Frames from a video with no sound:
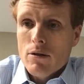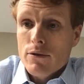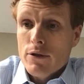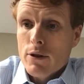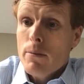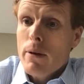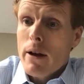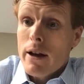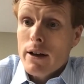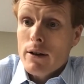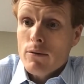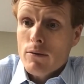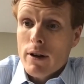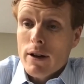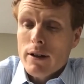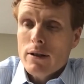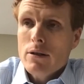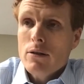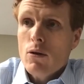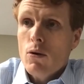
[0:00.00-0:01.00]
so if you're
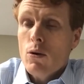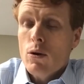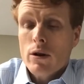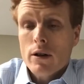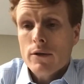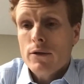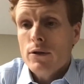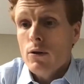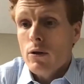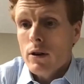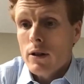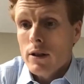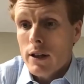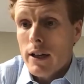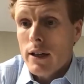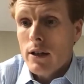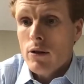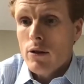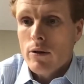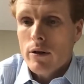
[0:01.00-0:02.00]
paying rent or if you
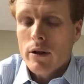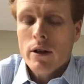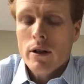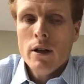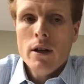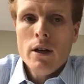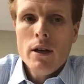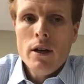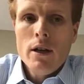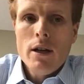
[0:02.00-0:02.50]
are a landlord,